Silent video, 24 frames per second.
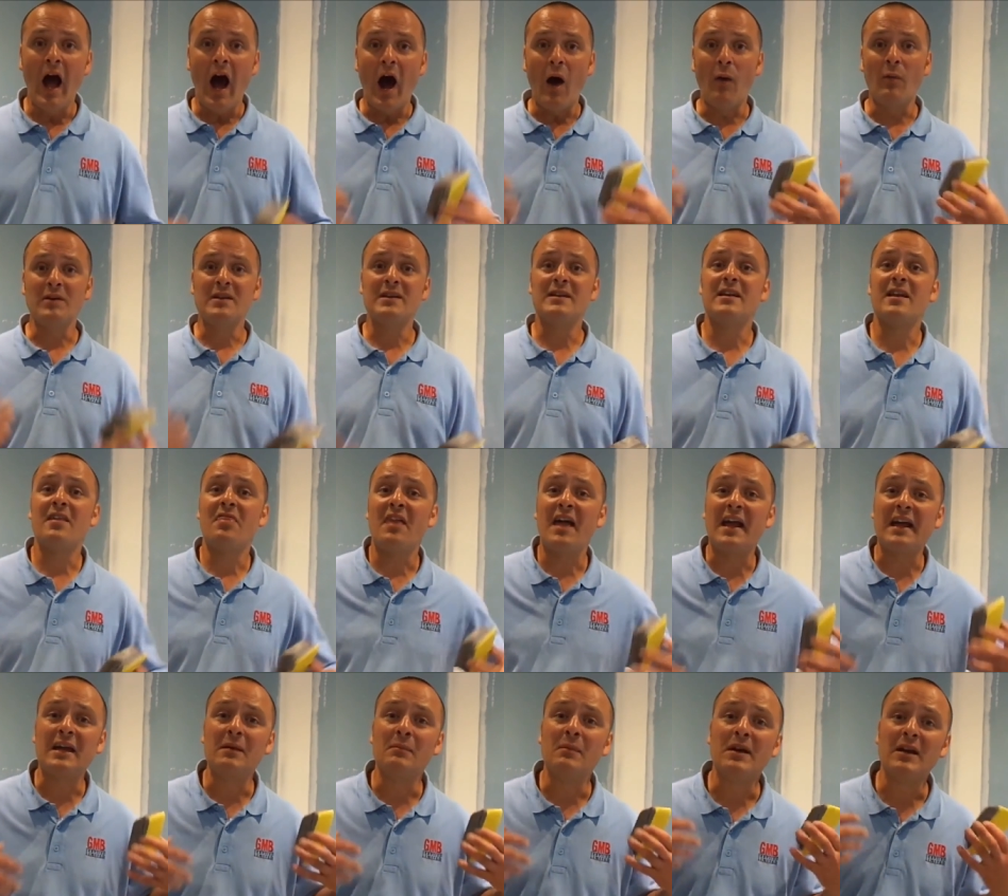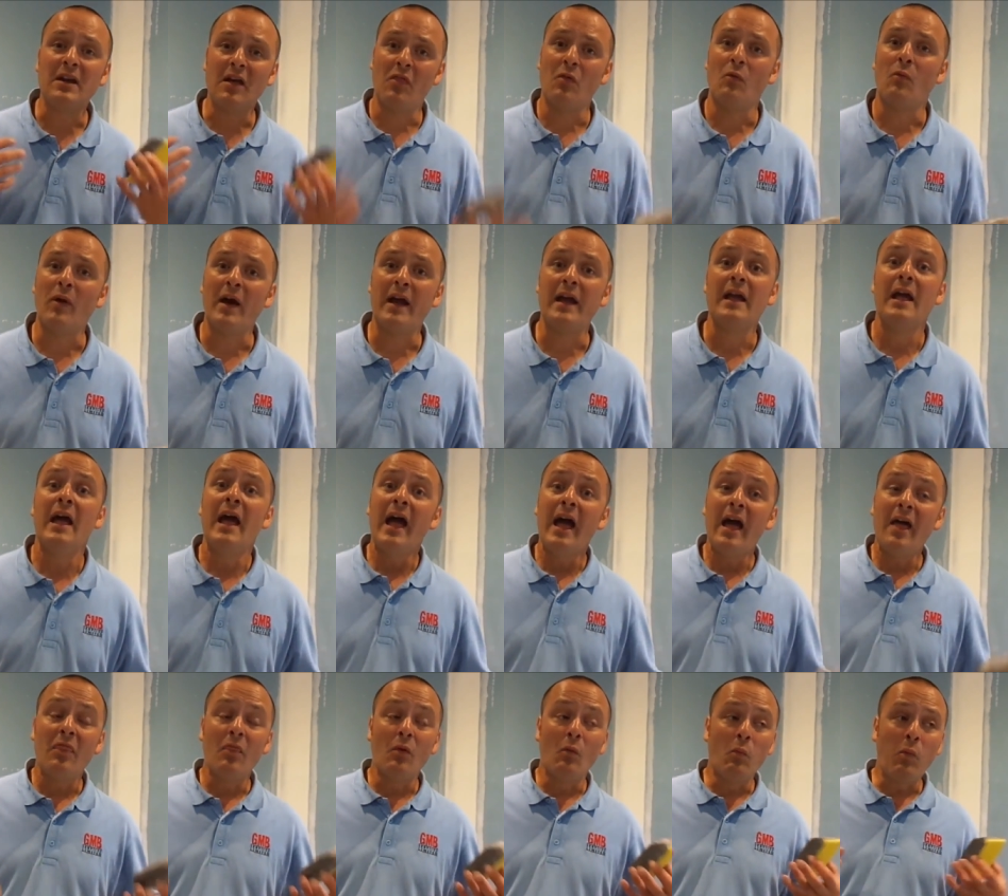I wanted to thank him another way,
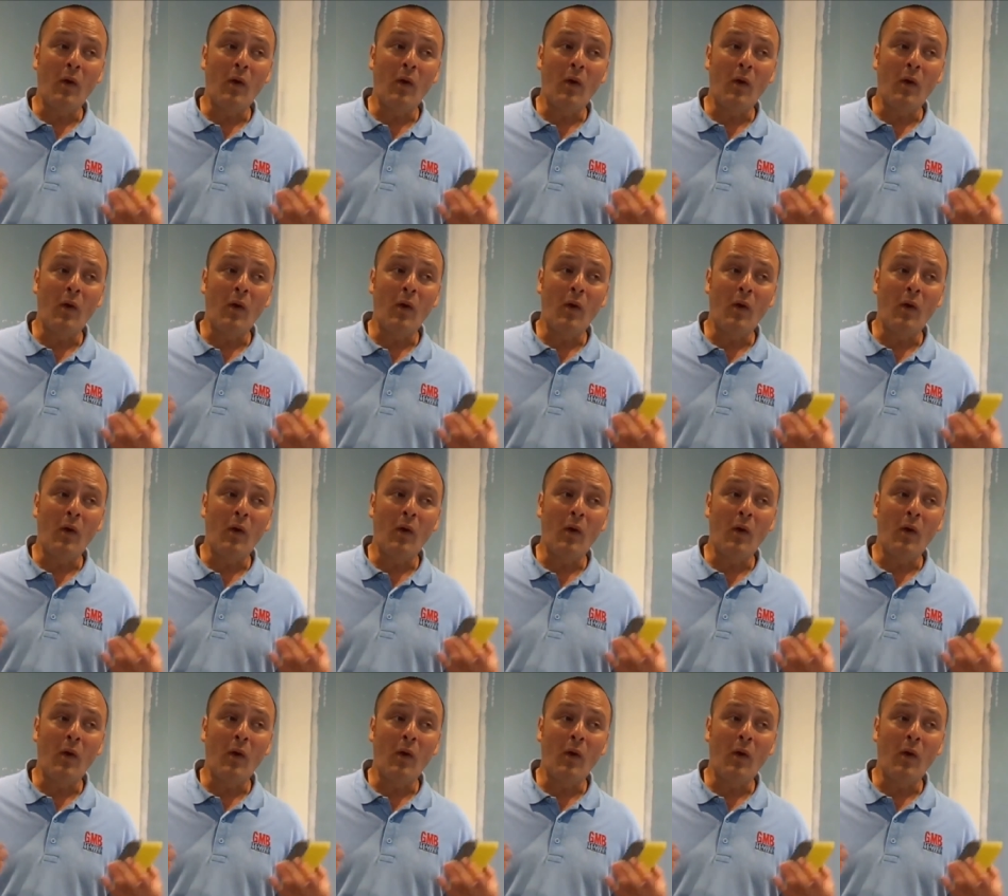and the